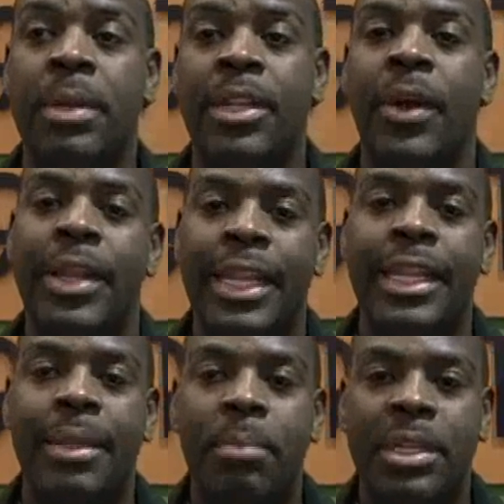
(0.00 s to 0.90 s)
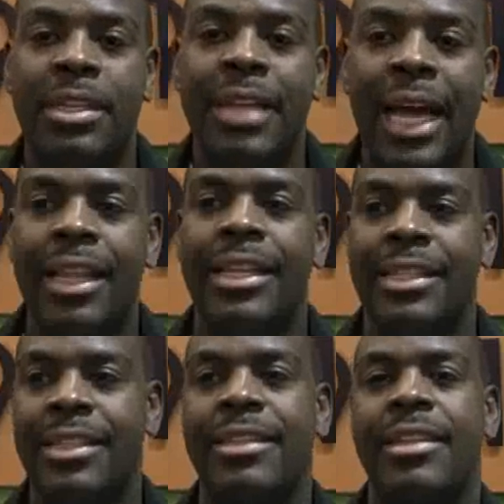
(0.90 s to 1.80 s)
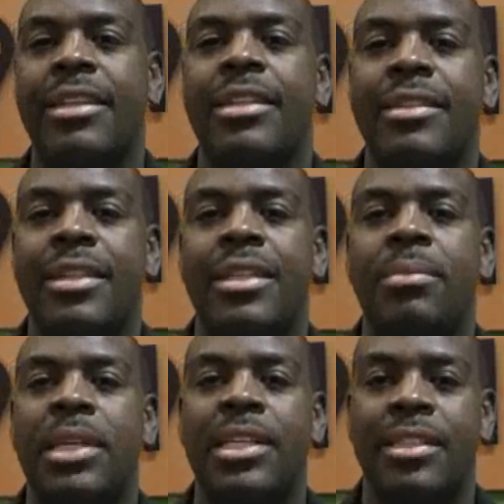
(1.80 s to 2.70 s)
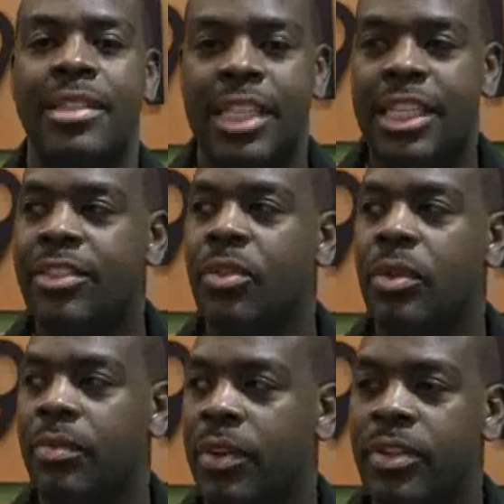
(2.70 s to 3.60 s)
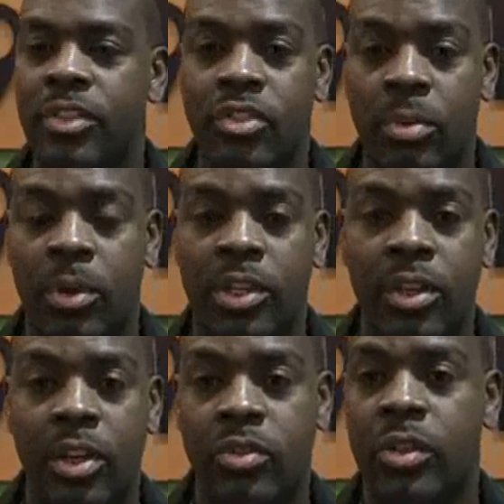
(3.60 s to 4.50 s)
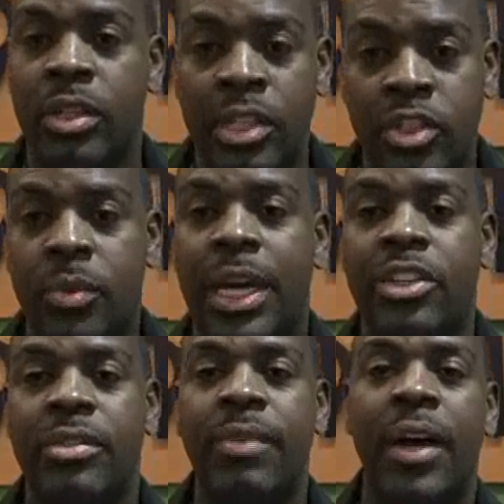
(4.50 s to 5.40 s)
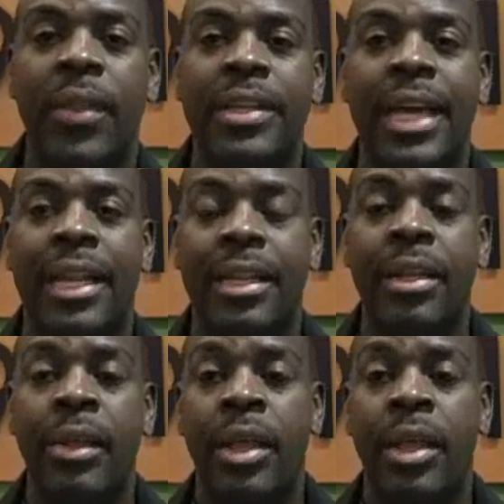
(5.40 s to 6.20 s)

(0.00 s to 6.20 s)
but the talent existed in the city because the city is so diverse and so multicultural. So we actually found the talent.